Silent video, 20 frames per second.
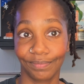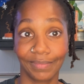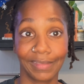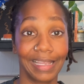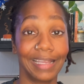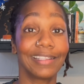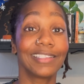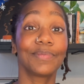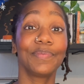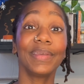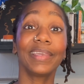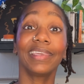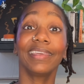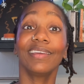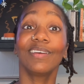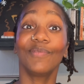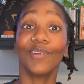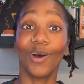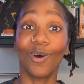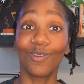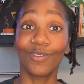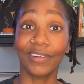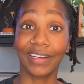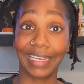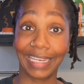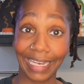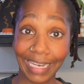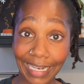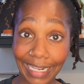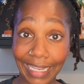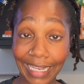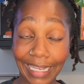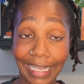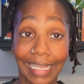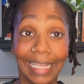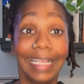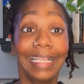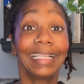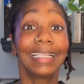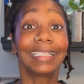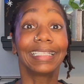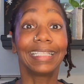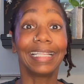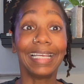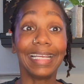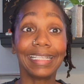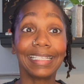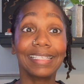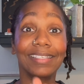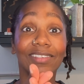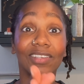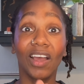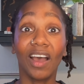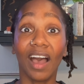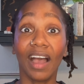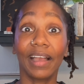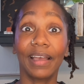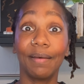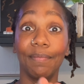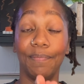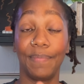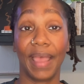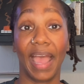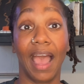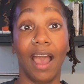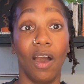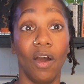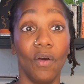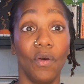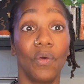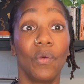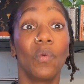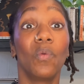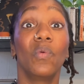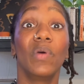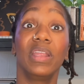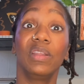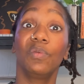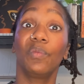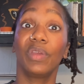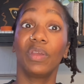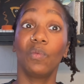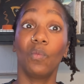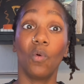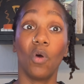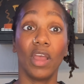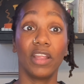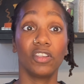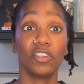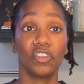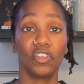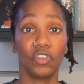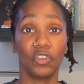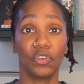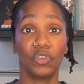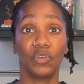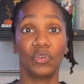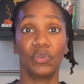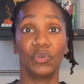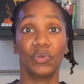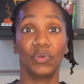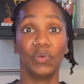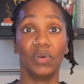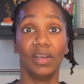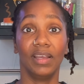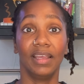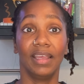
And speaking of overheating, let's talk about when we want to